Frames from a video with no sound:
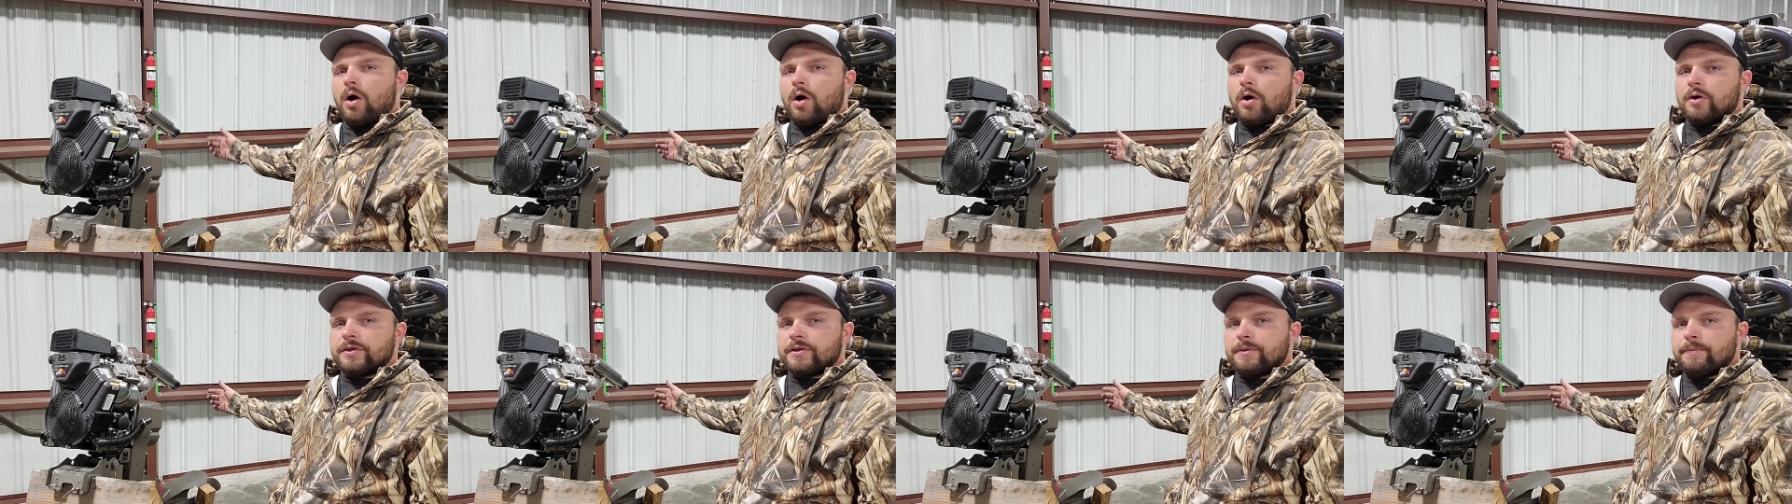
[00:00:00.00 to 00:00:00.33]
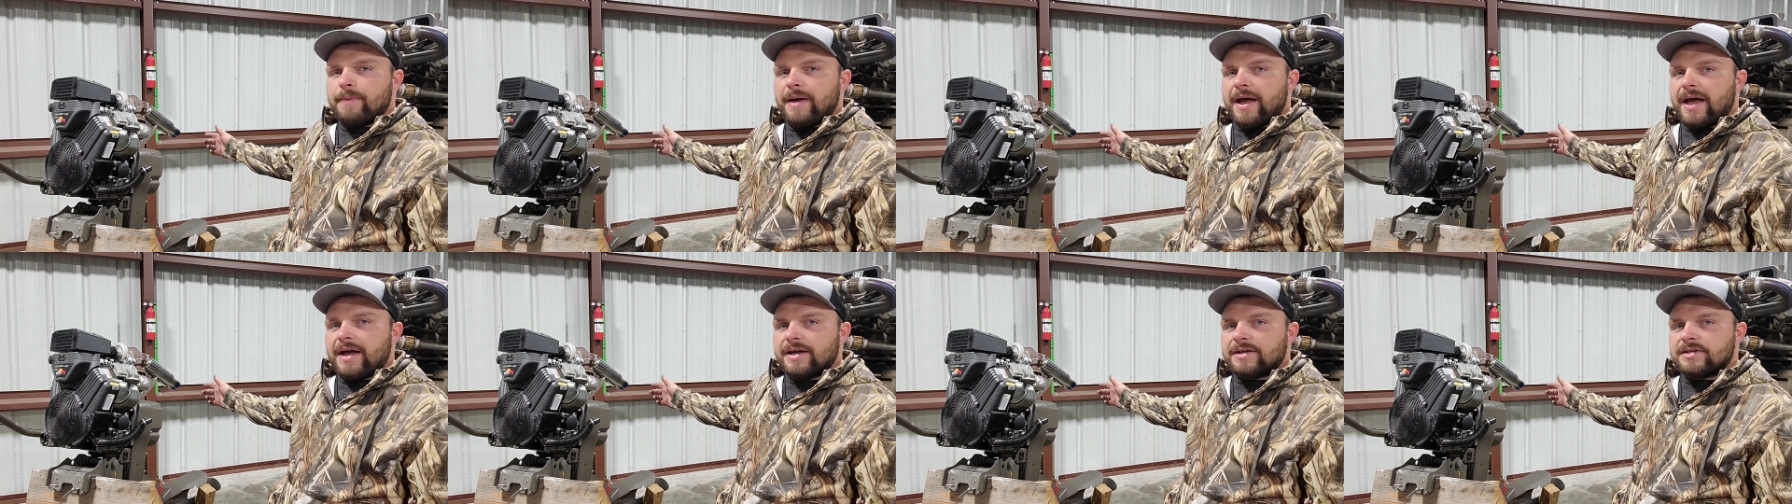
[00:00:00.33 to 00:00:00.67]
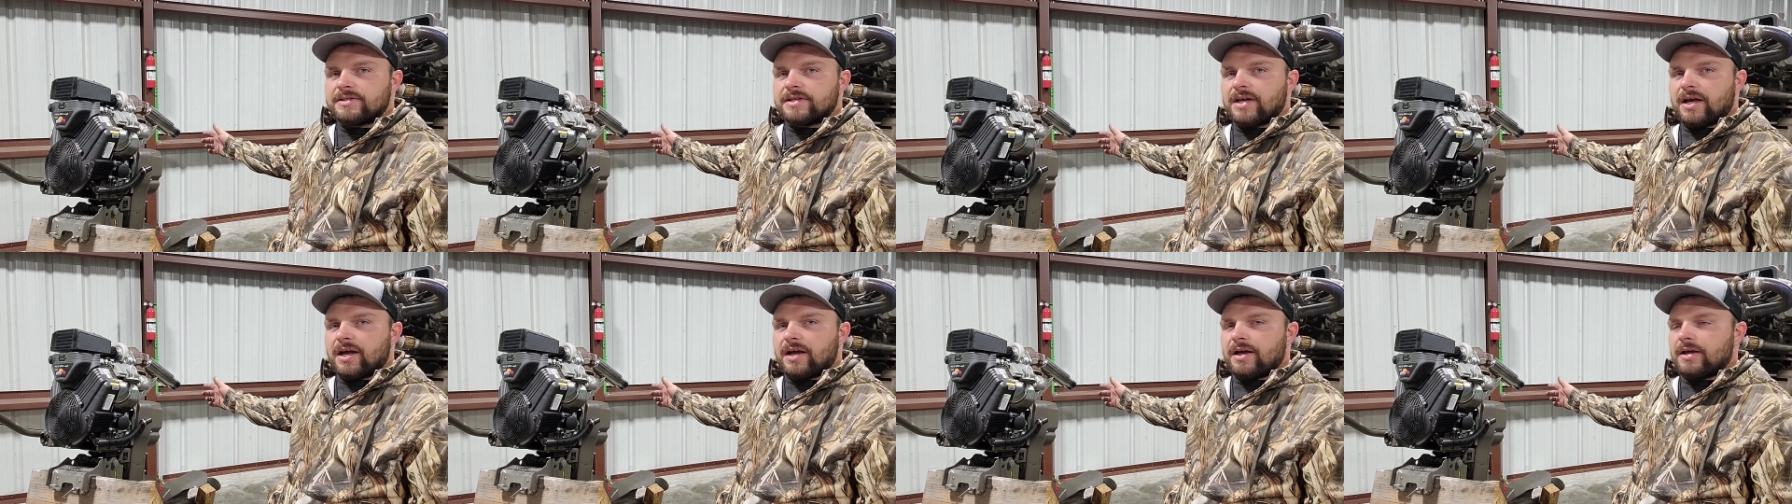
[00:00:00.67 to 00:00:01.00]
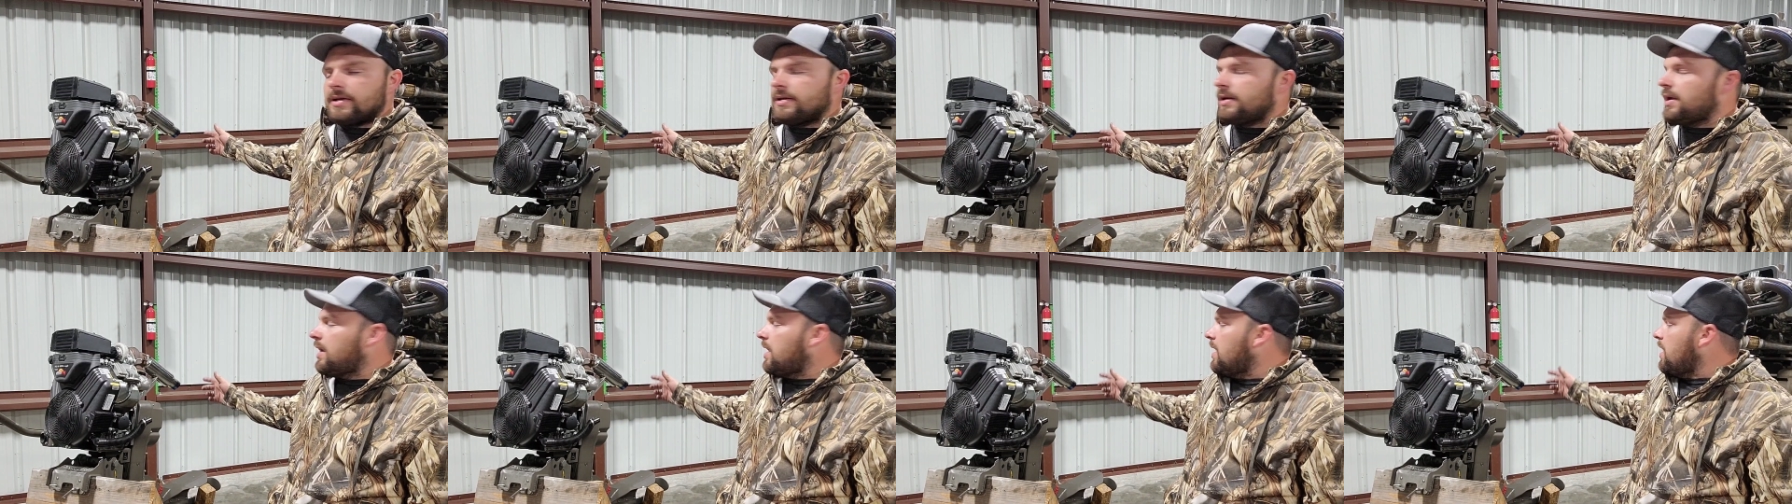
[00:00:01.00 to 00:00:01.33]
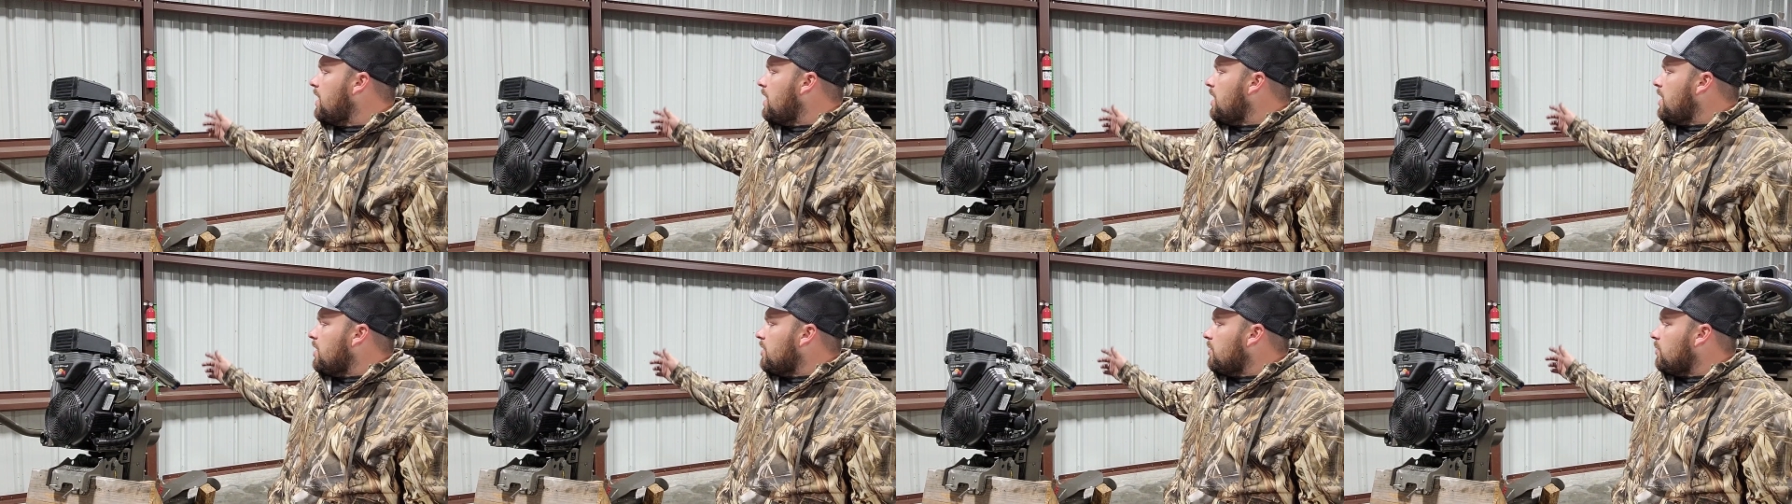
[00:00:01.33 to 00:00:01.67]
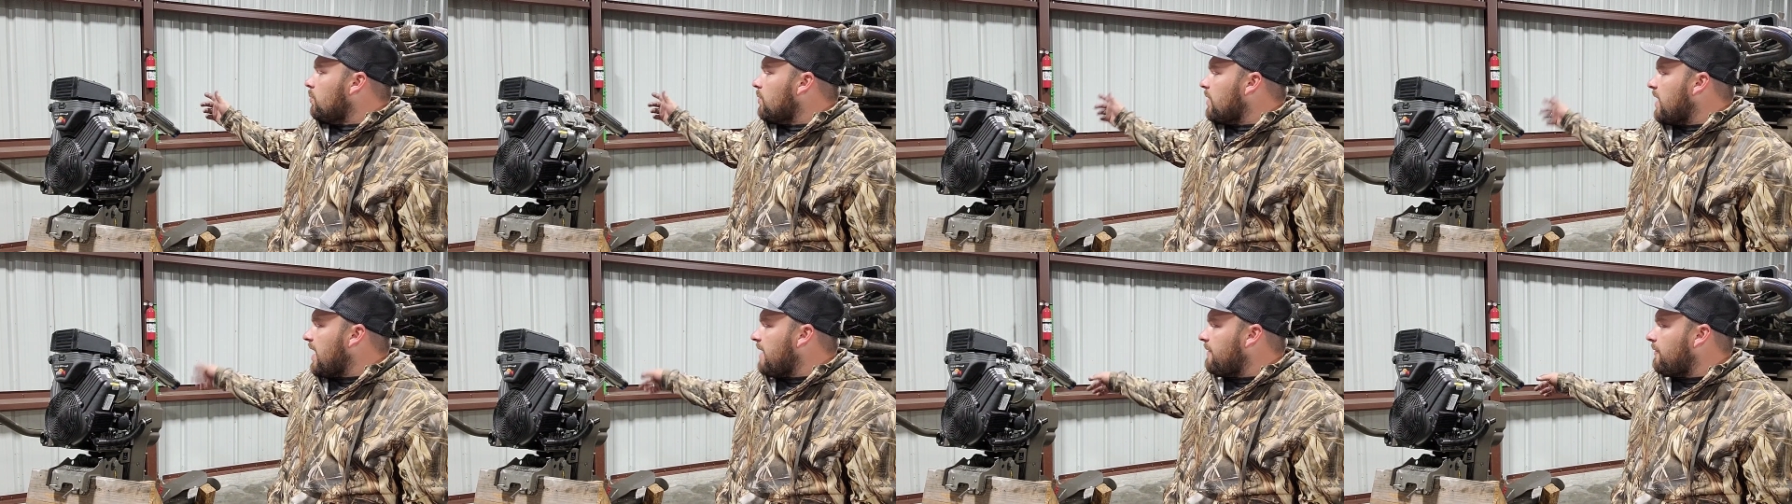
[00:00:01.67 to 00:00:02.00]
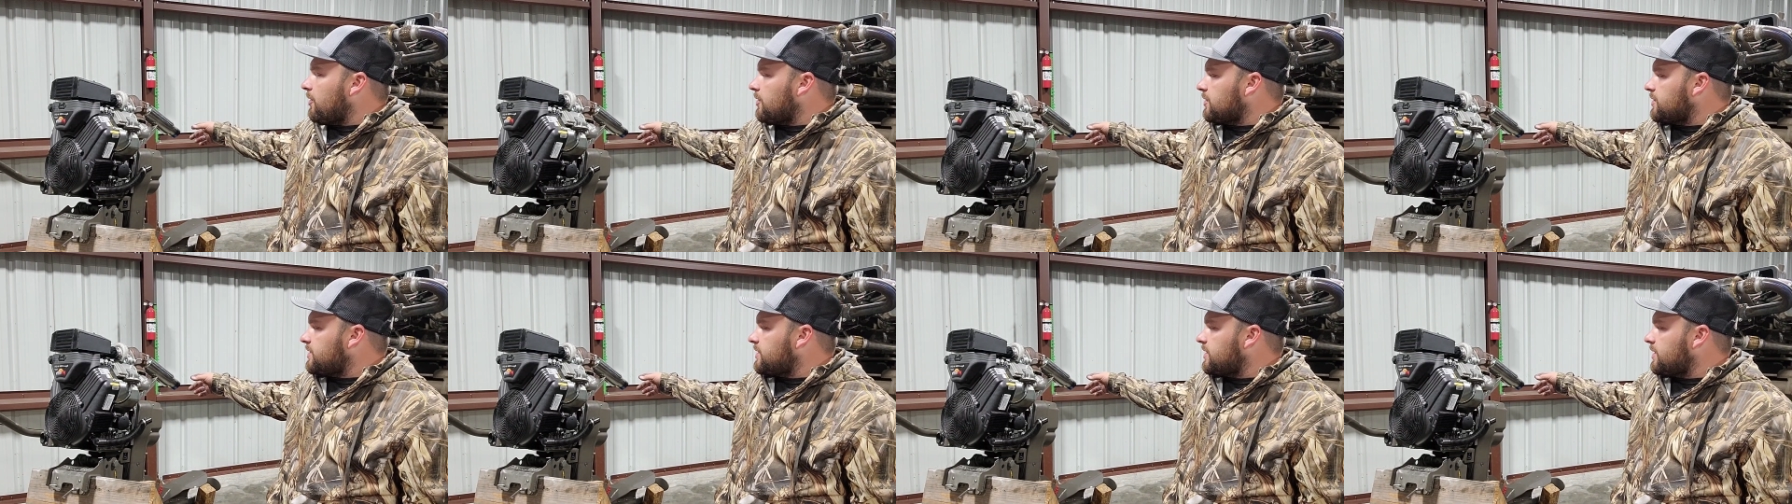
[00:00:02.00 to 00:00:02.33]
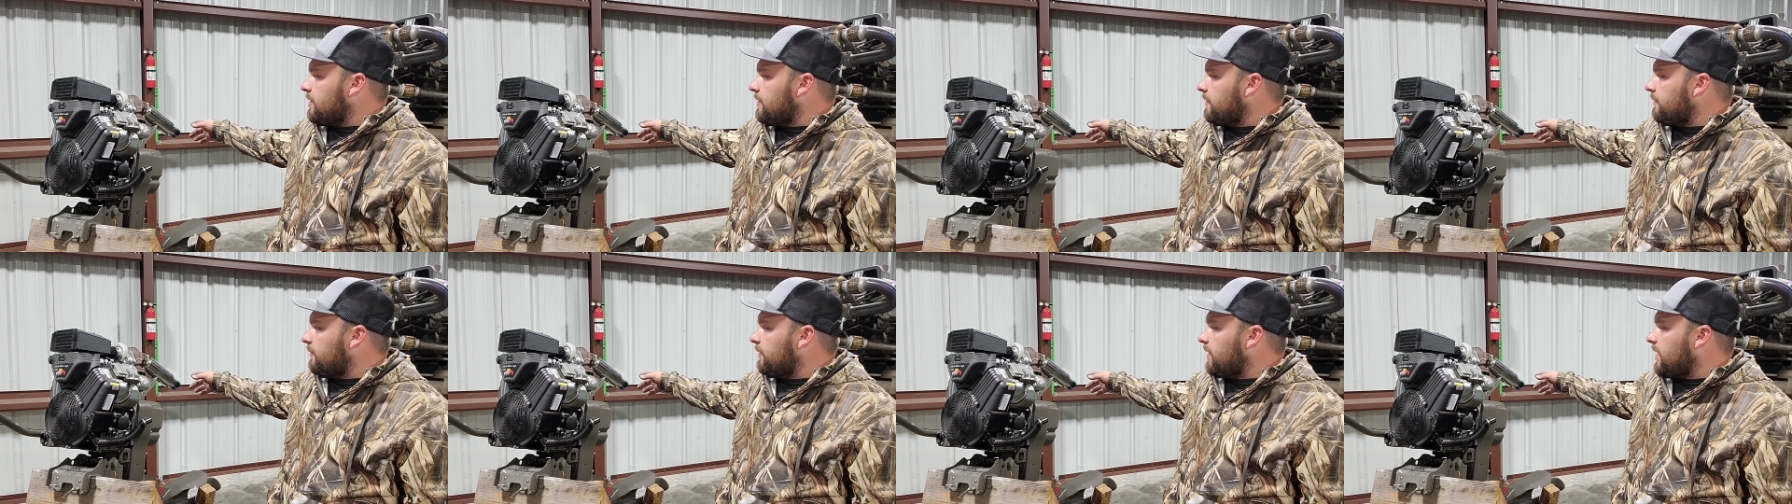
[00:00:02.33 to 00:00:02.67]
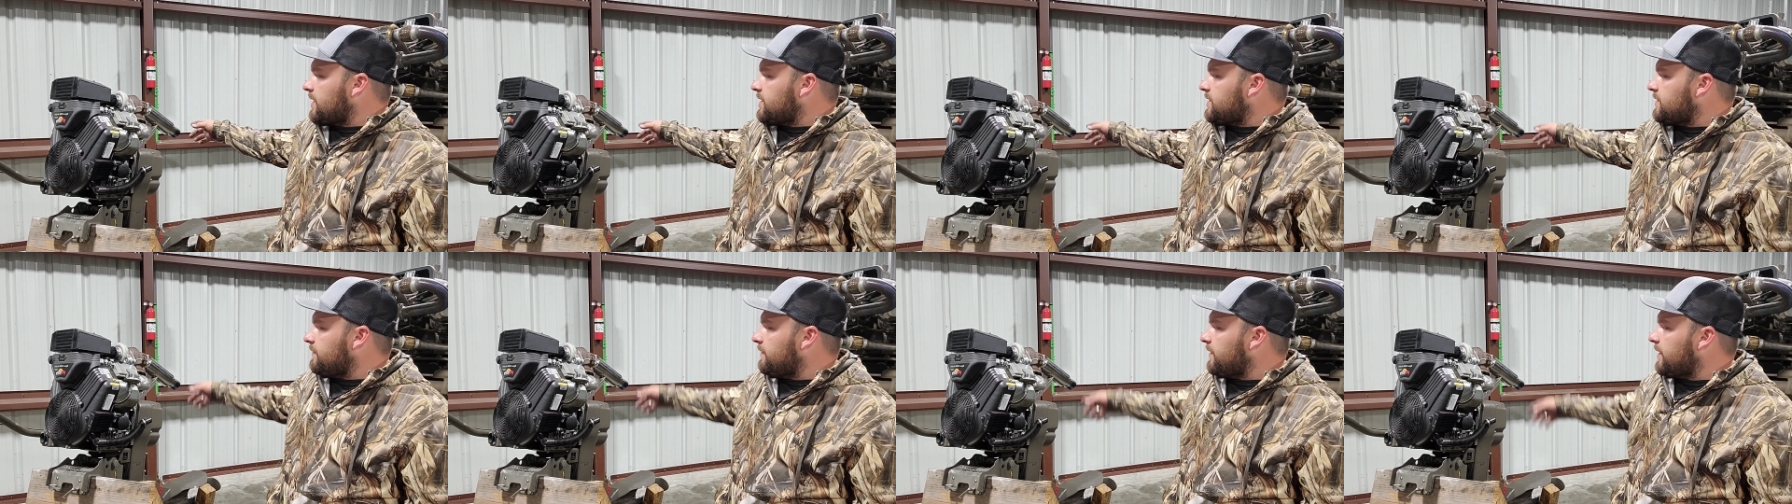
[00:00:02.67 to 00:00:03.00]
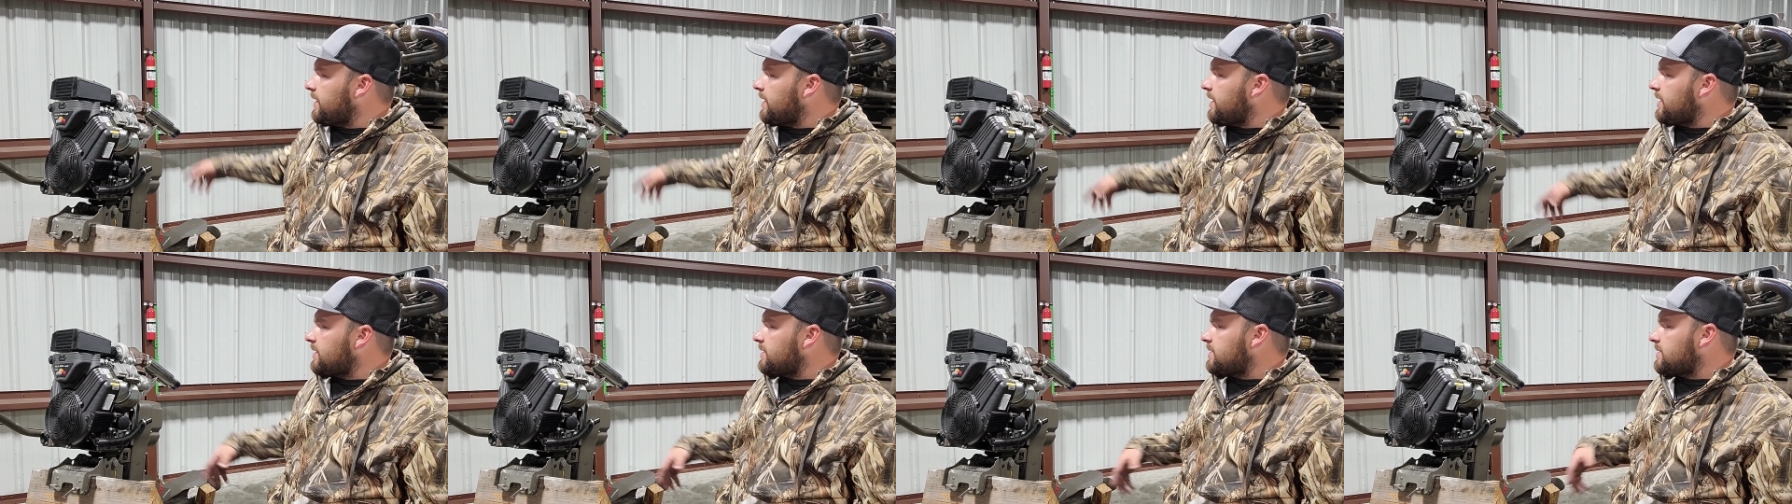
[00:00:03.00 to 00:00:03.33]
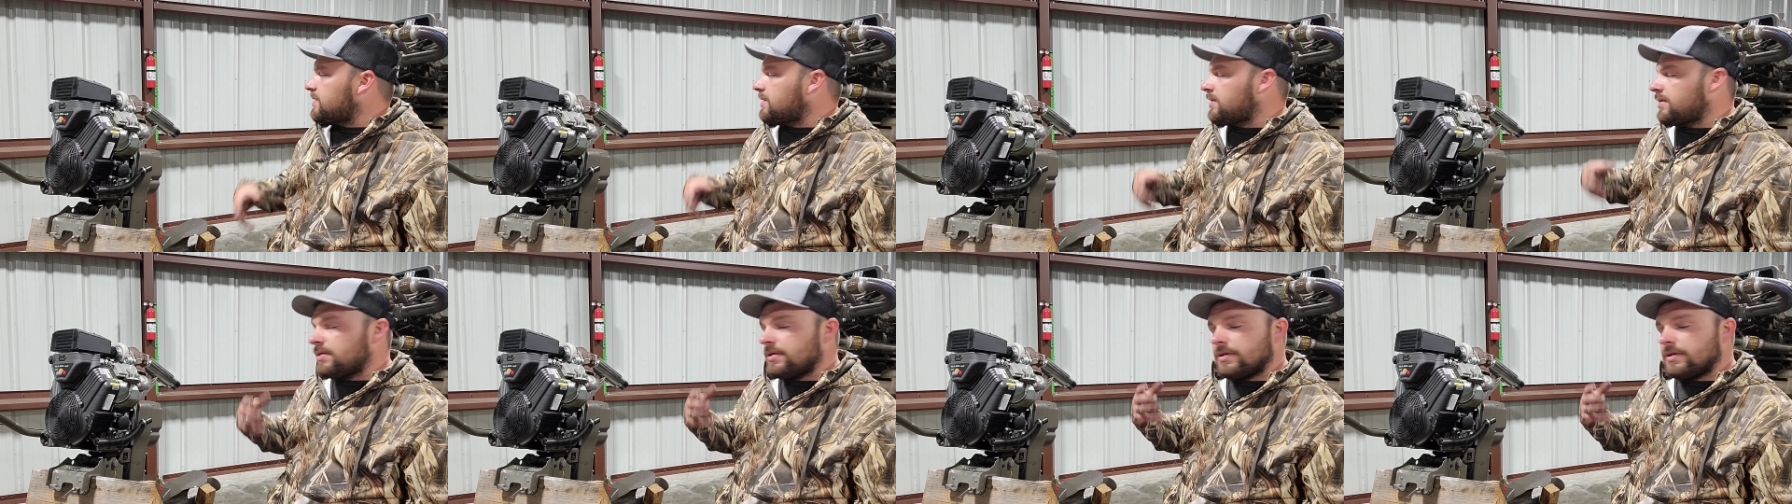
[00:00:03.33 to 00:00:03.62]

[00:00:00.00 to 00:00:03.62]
On the back side, we have our steel flex fittings,